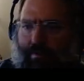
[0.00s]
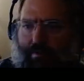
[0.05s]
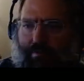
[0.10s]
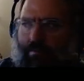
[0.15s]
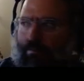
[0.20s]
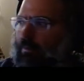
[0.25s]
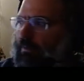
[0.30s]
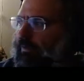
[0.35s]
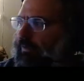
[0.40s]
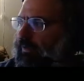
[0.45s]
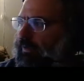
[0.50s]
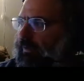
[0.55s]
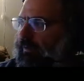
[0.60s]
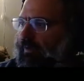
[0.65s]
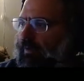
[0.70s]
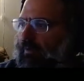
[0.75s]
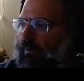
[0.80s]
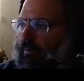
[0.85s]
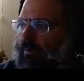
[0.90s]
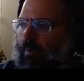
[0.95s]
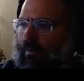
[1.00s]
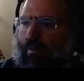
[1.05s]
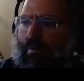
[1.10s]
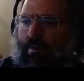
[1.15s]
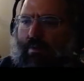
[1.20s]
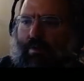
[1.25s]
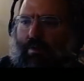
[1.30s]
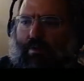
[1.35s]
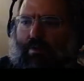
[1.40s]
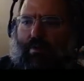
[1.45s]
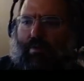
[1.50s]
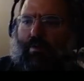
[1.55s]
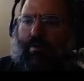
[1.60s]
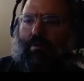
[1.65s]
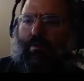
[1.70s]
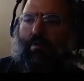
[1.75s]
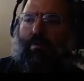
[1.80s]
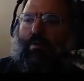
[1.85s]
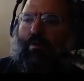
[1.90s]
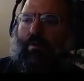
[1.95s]
we'll shift over
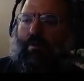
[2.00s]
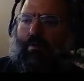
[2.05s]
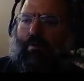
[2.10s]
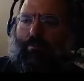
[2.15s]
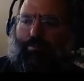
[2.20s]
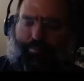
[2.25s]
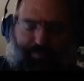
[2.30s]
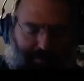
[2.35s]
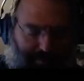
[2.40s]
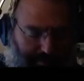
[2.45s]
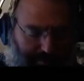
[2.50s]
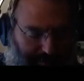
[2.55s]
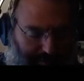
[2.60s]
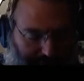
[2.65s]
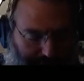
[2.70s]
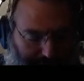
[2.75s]
and do a